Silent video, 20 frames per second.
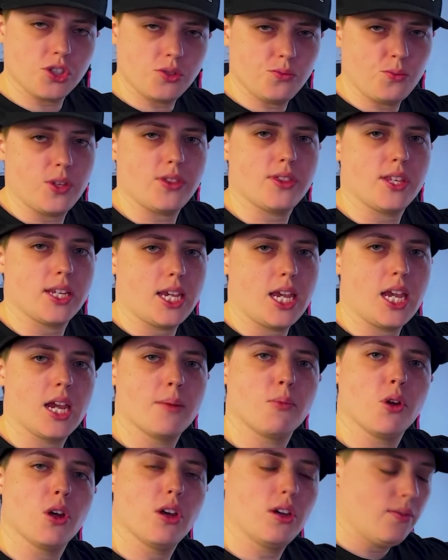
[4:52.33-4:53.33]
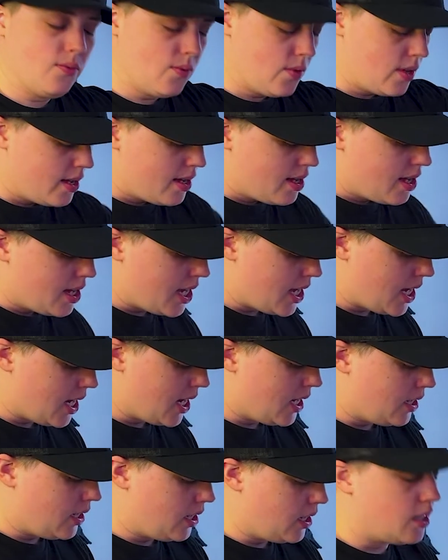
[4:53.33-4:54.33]
with the camera,
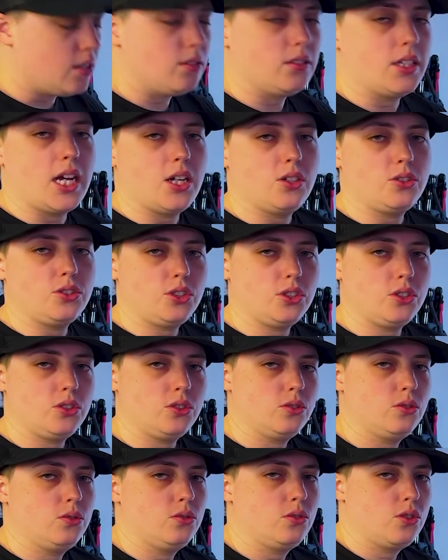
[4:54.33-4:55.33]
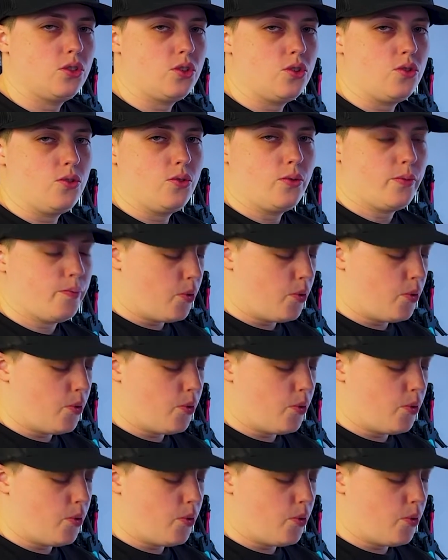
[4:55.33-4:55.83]
and it allows you to